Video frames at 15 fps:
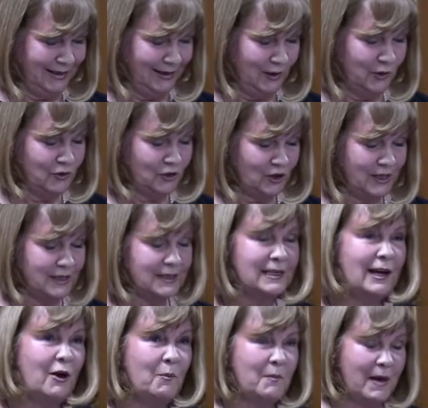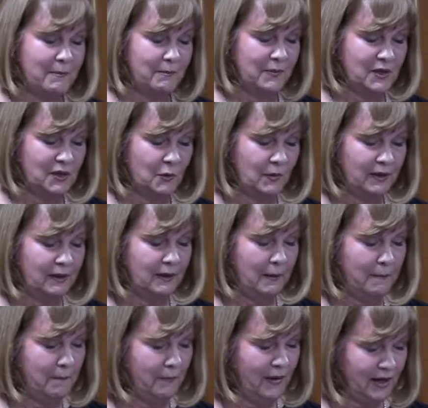who treated our members with
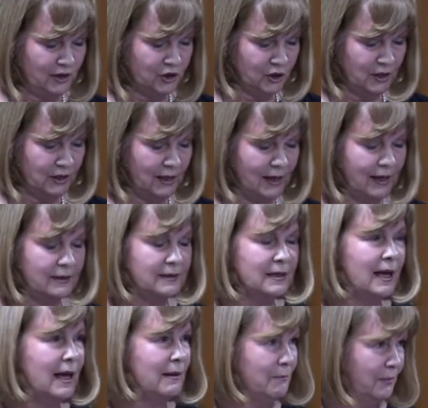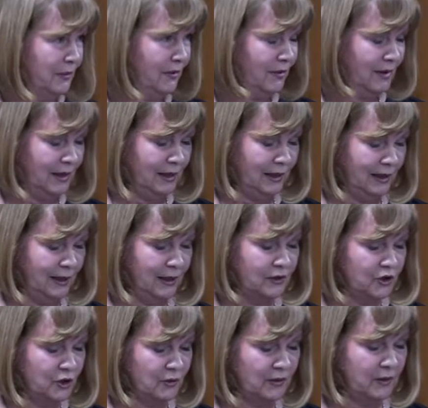compassion and empathy
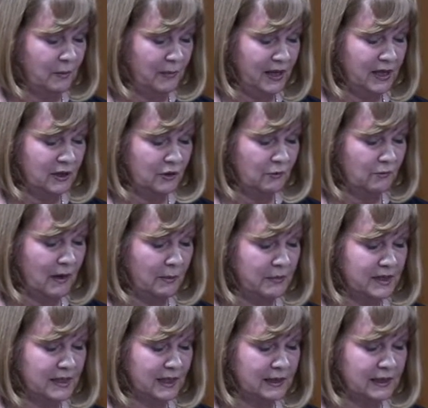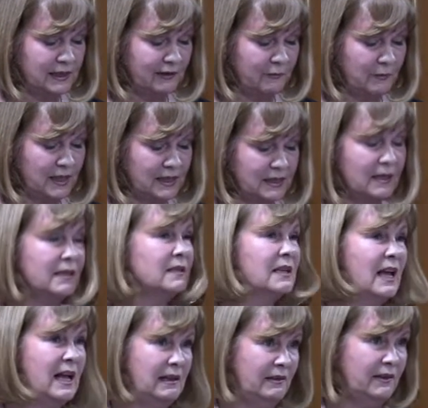during the patient representative meetings
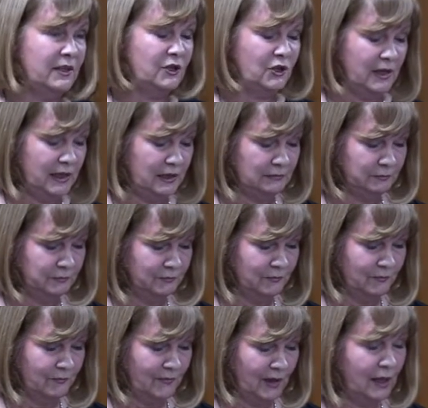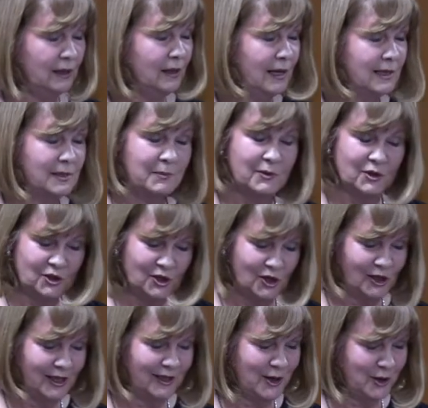held this year. And last but
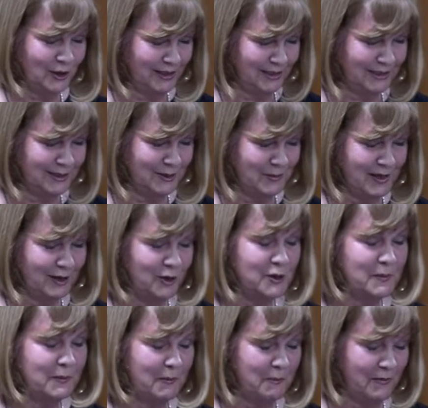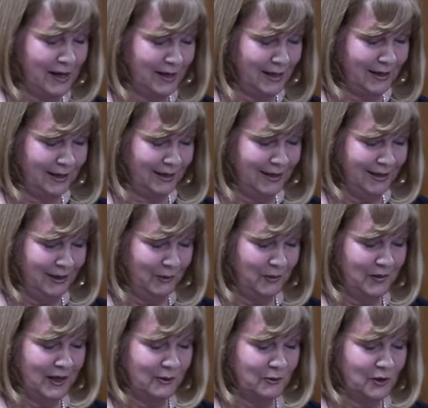certainly not least, to my husband Mike,
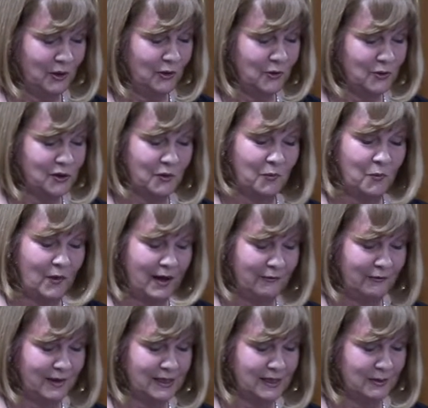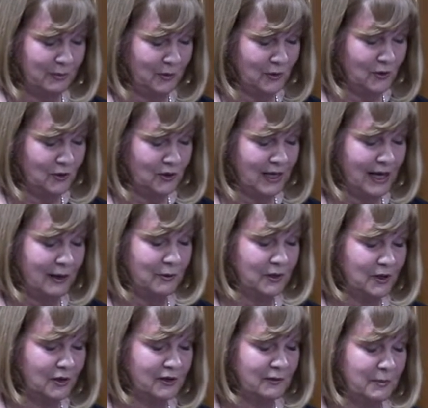without whose unwavering support I would
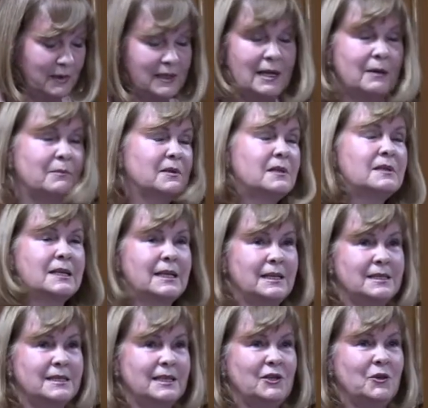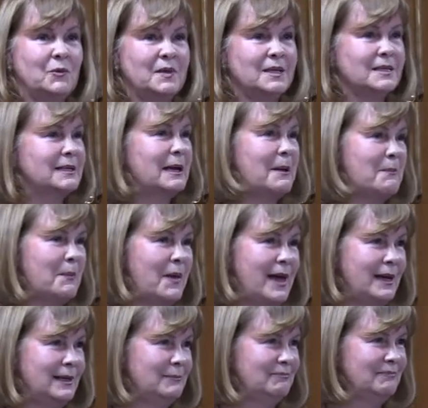not have been able to continue with this
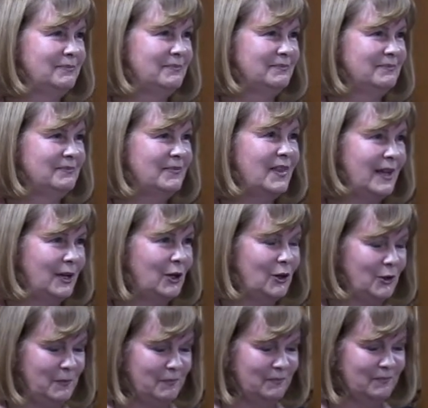campaign. Thank you.